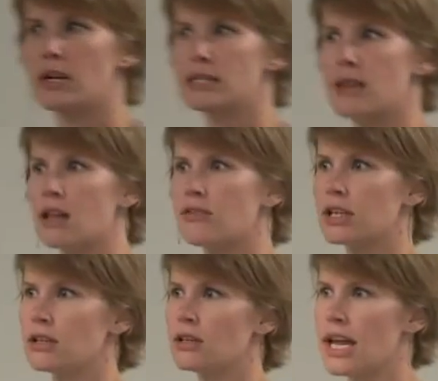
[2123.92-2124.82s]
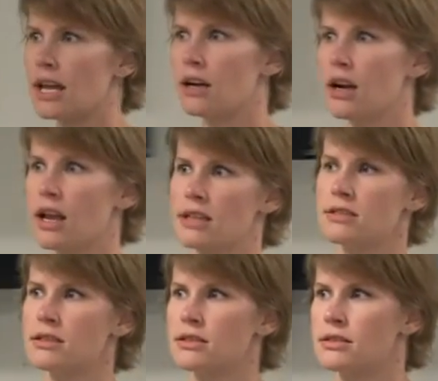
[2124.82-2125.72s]
It's all of our little
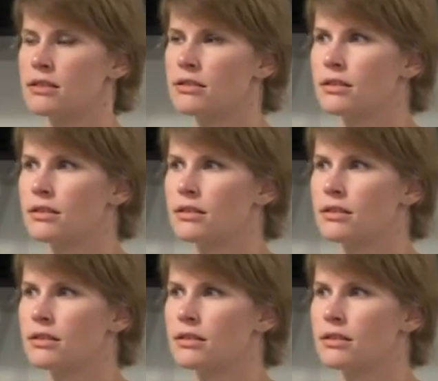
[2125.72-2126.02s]
anarchists.